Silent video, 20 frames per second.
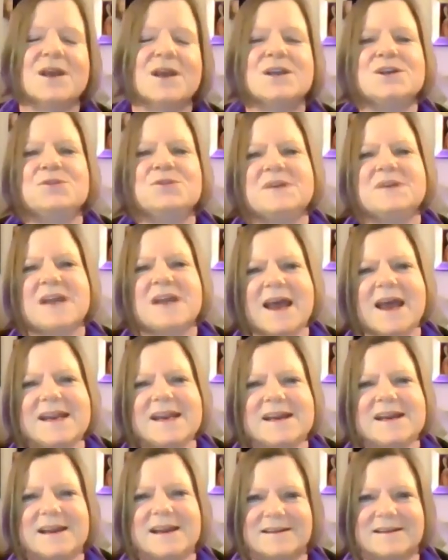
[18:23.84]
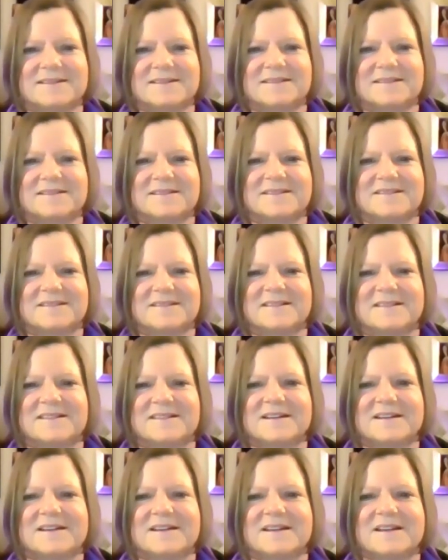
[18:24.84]
uniting
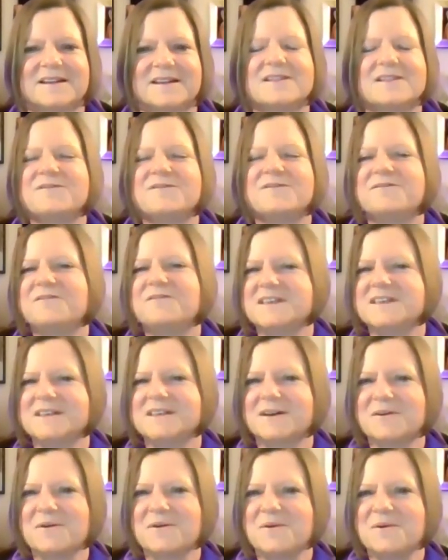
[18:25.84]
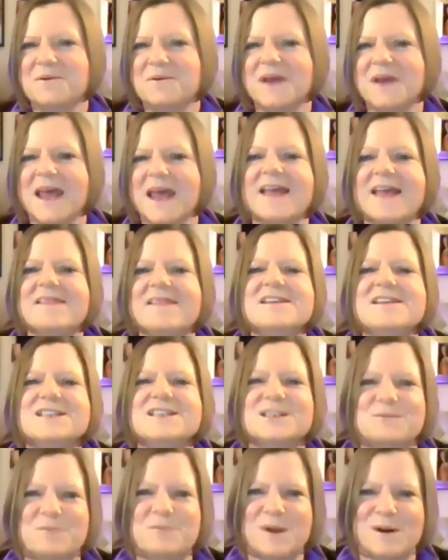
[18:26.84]
the physical and the
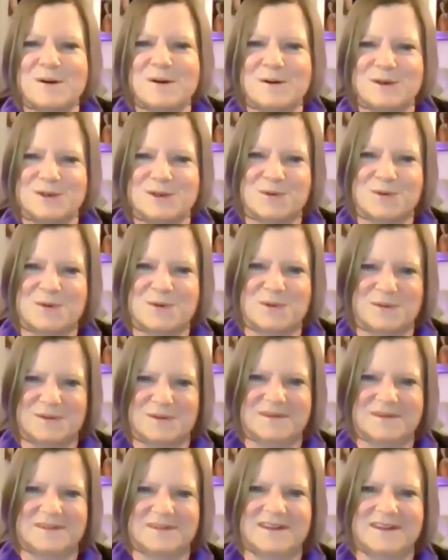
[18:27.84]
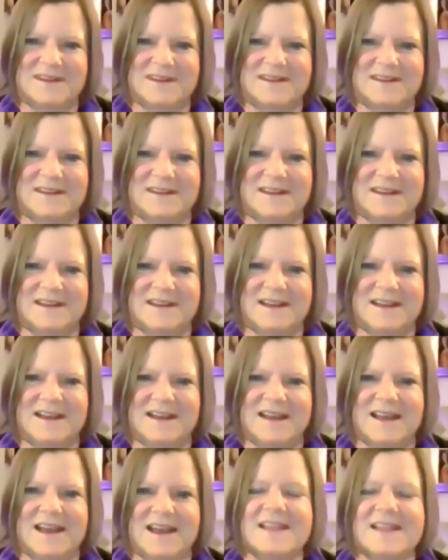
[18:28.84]
spiritual
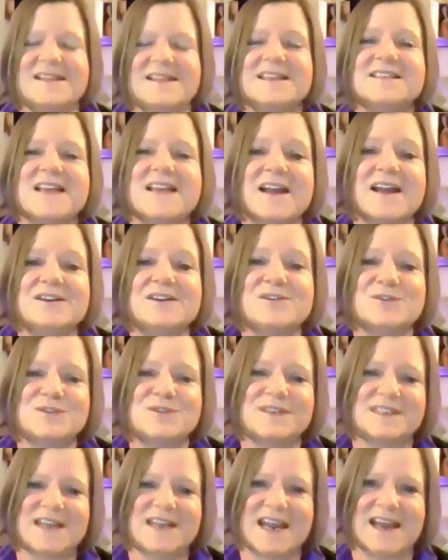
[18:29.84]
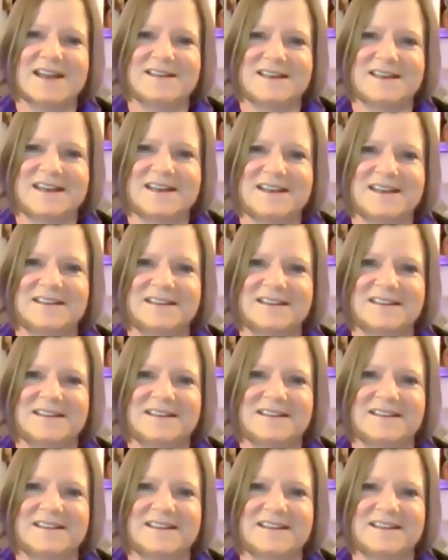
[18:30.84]
in this understanding
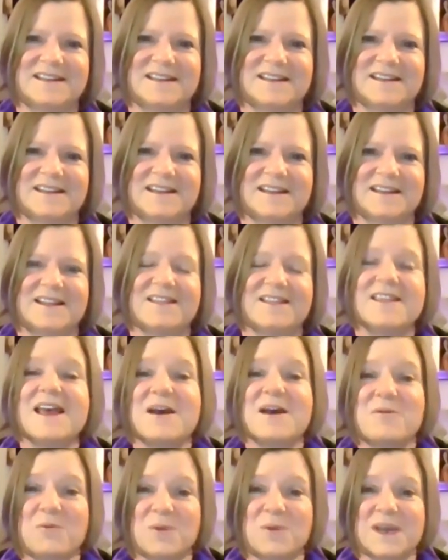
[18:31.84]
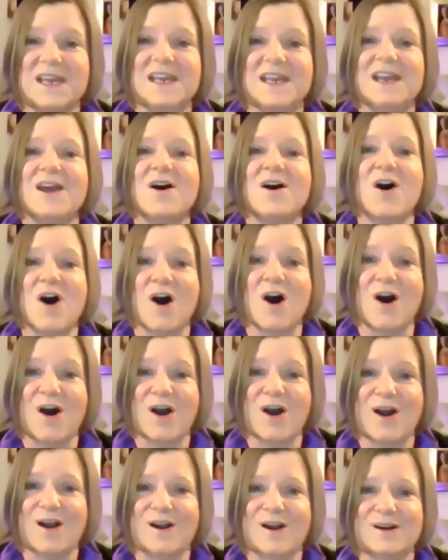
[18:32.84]
that we
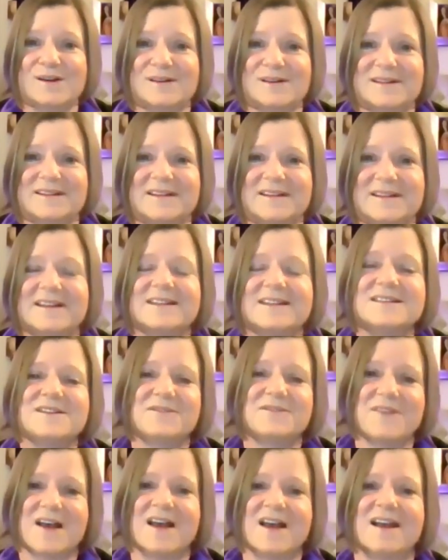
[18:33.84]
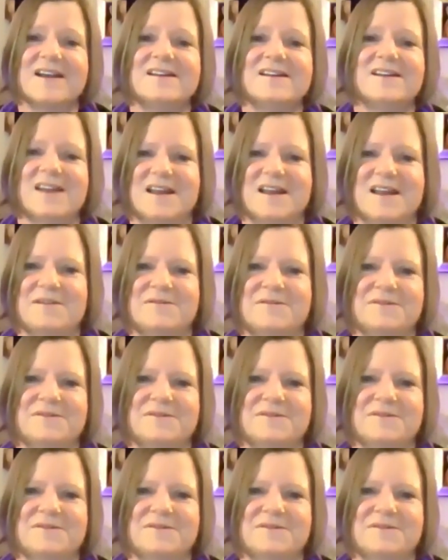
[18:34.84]
are divine love.